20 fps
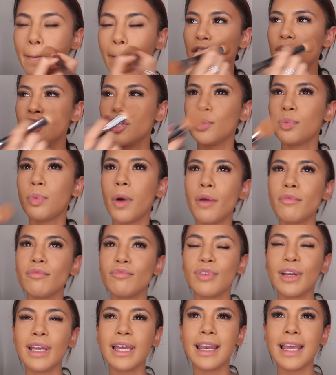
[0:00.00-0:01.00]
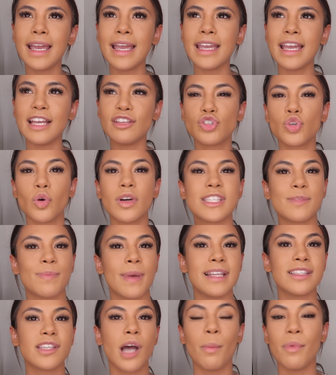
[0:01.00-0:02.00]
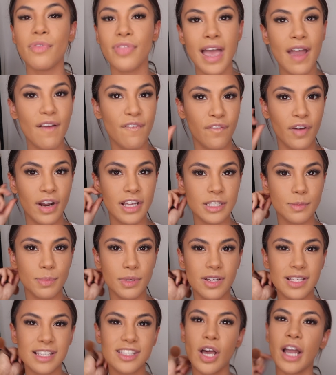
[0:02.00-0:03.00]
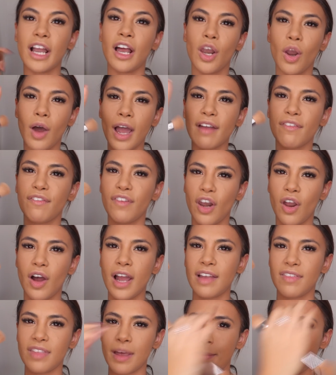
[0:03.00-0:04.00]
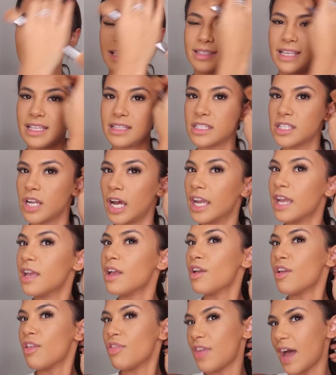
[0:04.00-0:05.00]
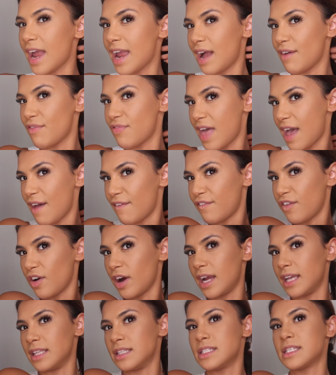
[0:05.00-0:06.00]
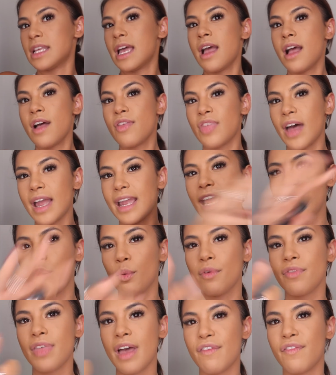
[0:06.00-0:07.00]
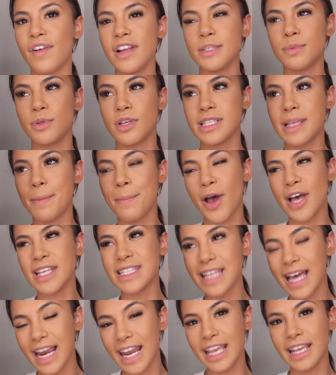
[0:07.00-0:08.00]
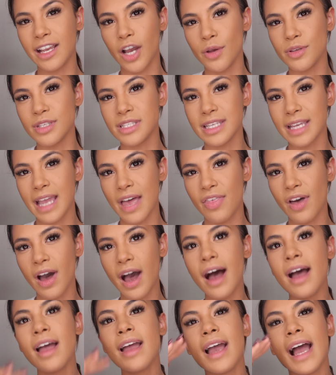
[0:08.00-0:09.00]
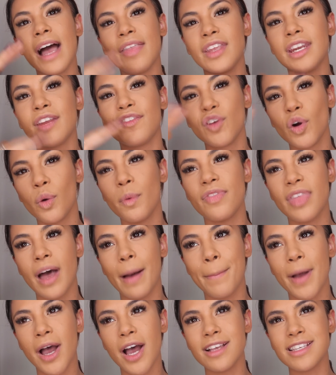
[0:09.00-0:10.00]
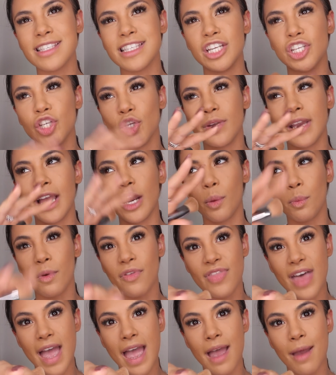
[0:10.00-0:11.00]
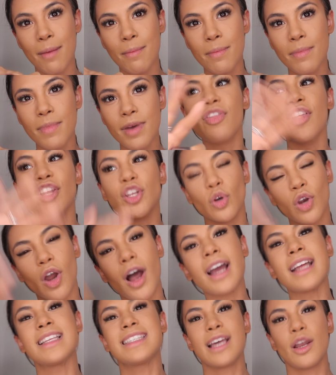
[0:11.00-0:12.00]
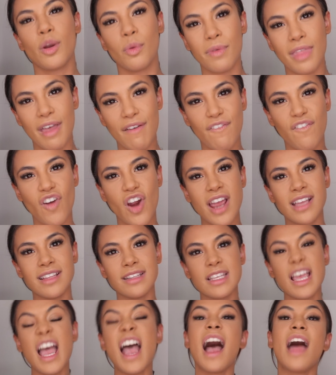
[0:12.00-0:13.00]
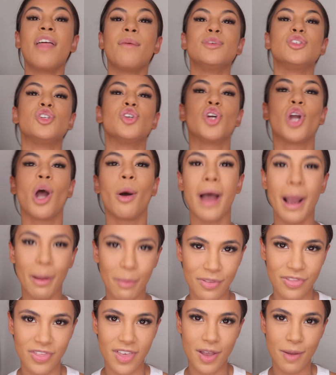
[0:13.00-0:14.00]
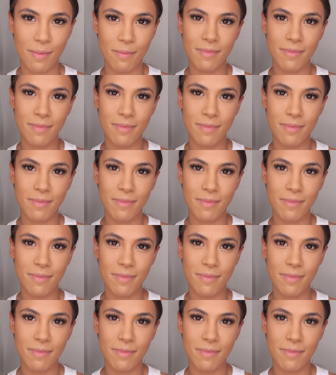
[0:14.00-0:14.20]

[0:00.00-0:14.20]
you won't really enjoy spending time with their friends, because it's like for like, if that makes sense. Like, they have their friends, they get along with their friends because their personality goes together, and then if you're with that person and you get along with them, then you're likely to get along with their friends, and that means you can go out with them